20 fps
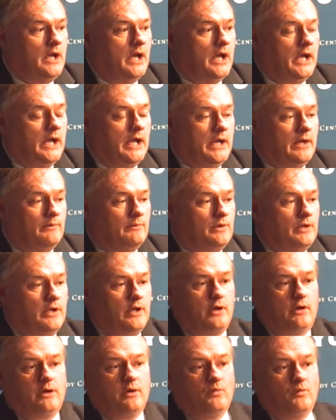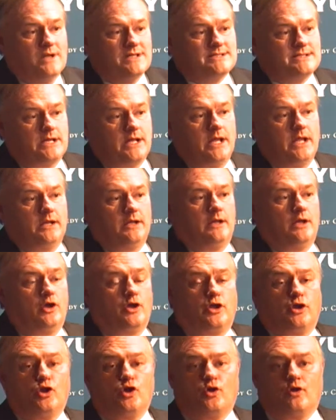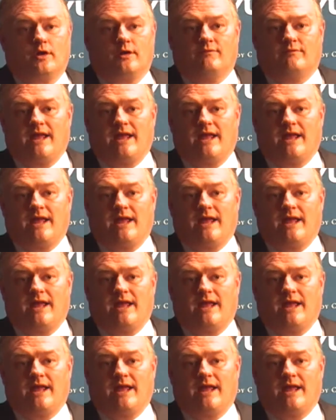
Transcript: you know, it wasn't unheard of